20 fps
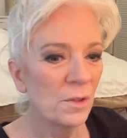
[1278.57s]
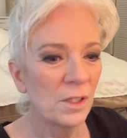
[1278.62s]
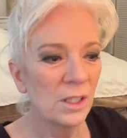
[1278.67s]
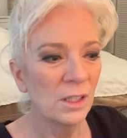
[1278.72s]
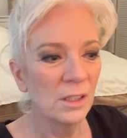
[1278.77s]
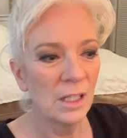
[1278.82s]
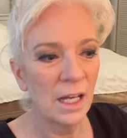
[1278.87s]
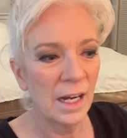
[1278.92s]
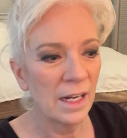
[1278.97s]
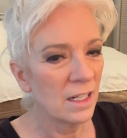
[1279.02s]
The
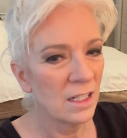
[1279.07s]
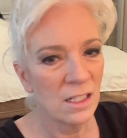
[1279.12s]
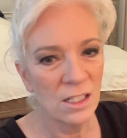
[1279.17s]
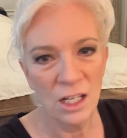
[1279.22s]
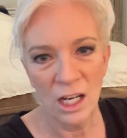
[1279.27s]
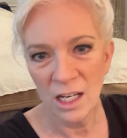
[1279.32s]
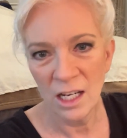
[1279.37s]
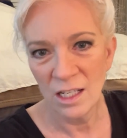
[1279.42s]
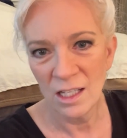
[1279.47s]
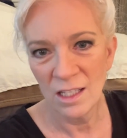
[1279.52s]
lighting
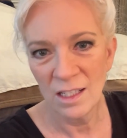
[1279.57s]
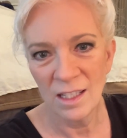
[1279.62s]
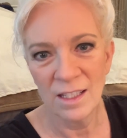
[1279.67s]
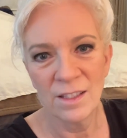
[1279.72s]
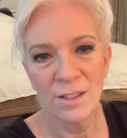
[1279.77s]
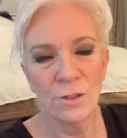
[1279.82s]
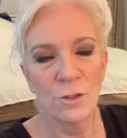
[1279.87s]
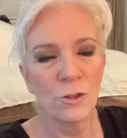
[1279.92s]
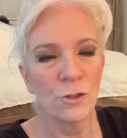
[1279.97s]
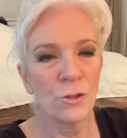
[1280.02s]
changes
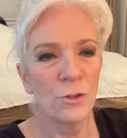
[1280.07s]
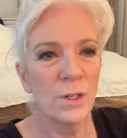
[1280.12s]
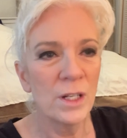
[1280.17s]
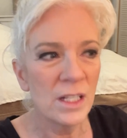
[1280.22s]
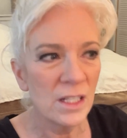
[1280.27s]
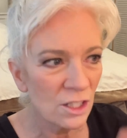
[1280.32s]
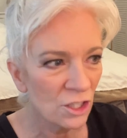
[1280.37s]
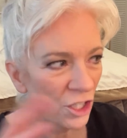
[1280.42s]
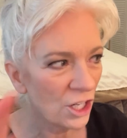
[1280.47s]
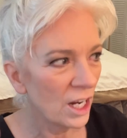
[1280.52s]
as the
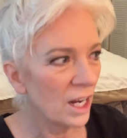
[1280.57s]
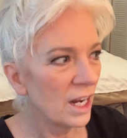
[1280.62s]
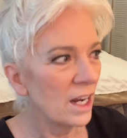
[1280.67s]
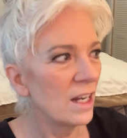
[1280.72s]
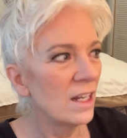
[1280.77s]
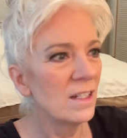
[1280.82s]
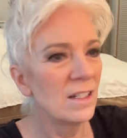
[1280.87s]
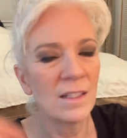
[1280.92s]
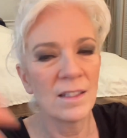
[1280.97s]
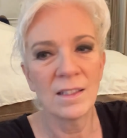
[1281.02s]
trees
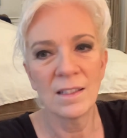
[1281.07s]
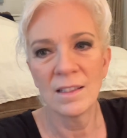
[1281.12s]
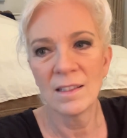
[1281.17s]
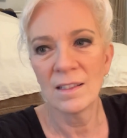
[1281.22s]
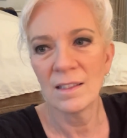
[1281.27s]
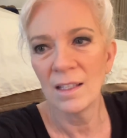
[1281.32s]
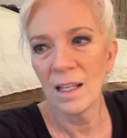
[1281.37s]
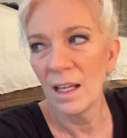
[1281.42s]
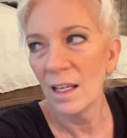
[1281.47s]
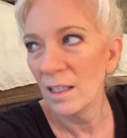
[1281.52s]
change, as the
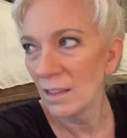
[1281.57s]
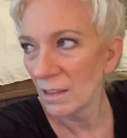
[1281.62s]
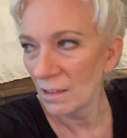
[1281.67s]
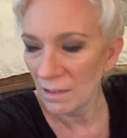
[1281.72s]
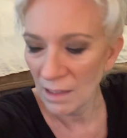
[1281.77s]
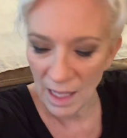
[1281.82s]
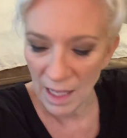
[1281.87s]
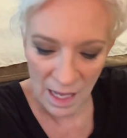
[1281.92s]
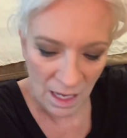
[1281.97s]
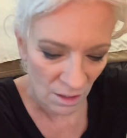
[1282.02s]
sun,
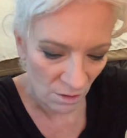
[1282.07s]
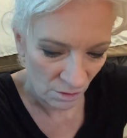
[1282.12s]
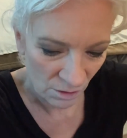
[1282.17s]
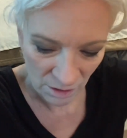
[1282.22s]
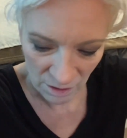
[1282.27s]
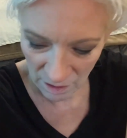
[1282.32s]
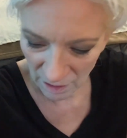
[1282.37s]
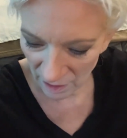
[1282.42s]
clouds,